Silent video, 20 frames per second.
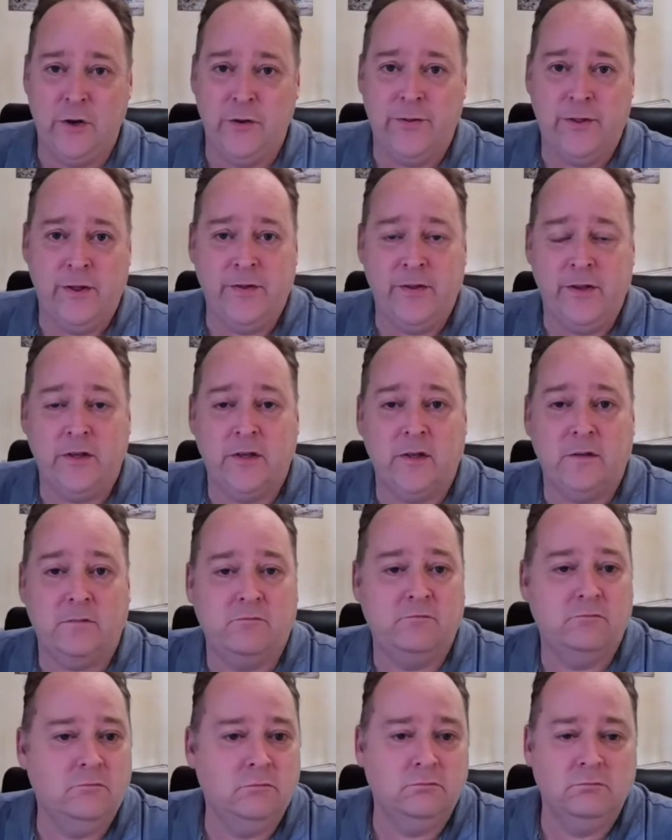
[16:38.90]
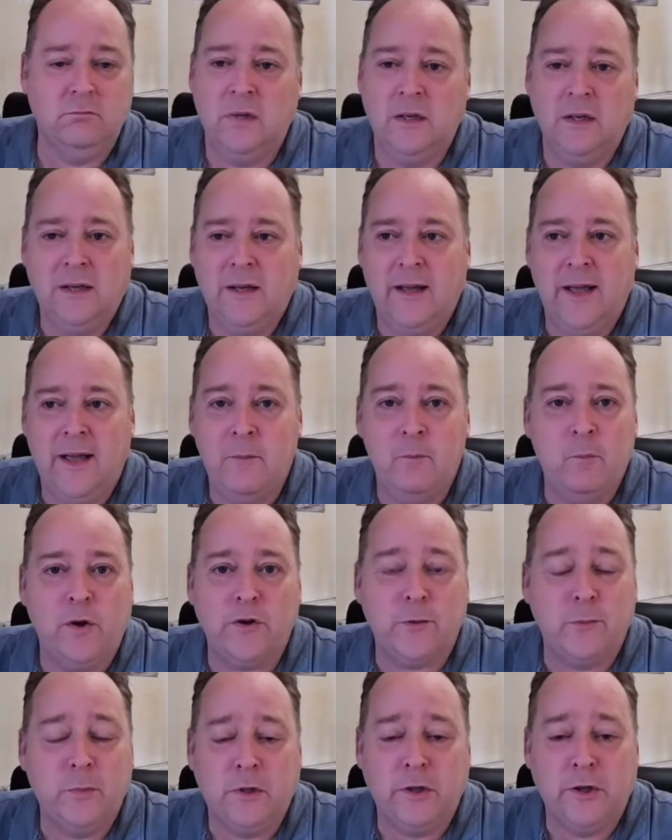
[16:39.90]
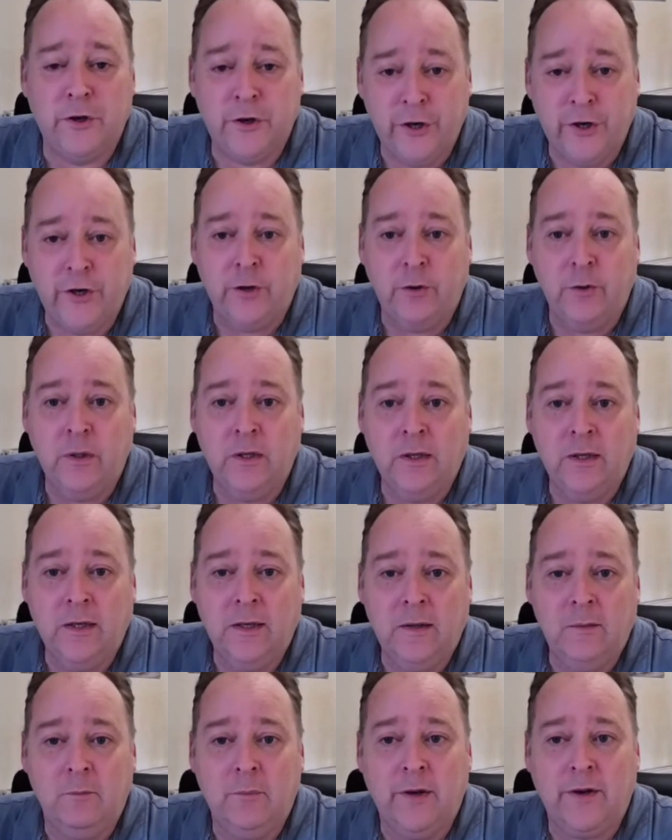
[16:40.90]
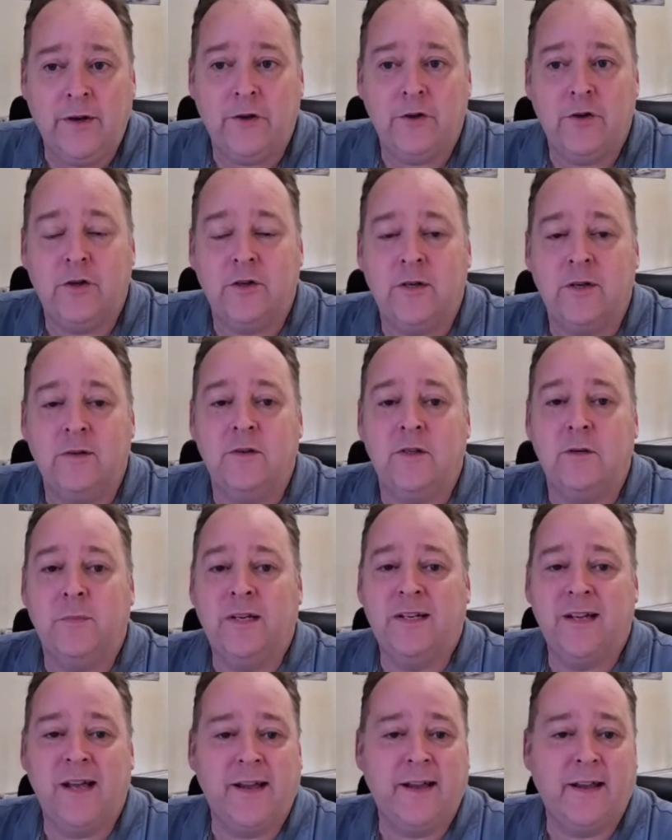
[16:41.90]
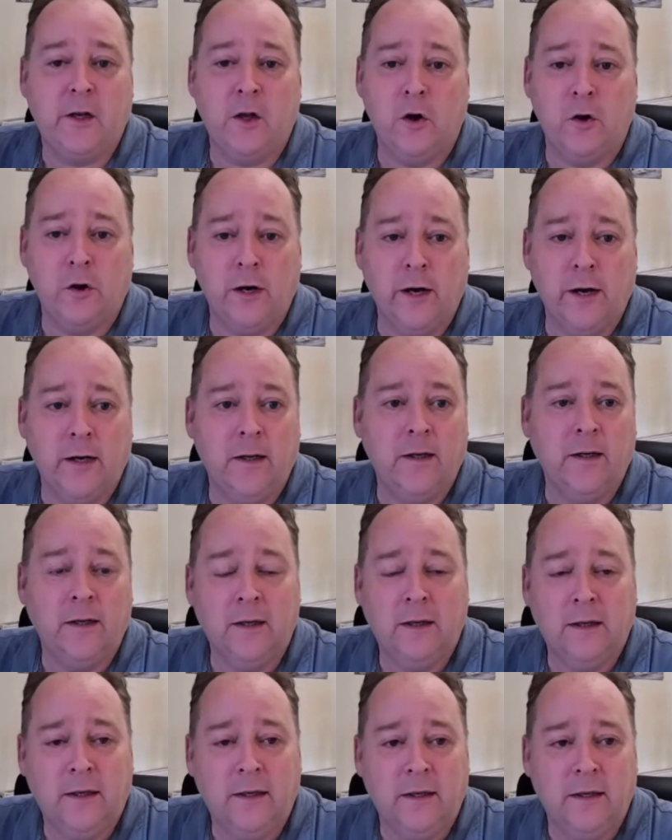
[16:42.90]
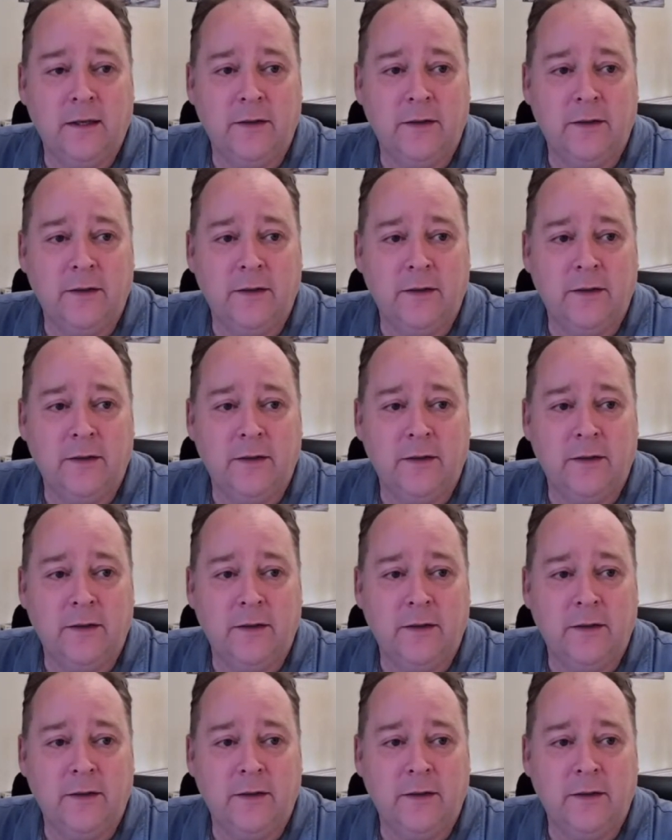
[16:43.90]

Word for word: It's nothing that's impossible to do, but it just seems to be taking longer,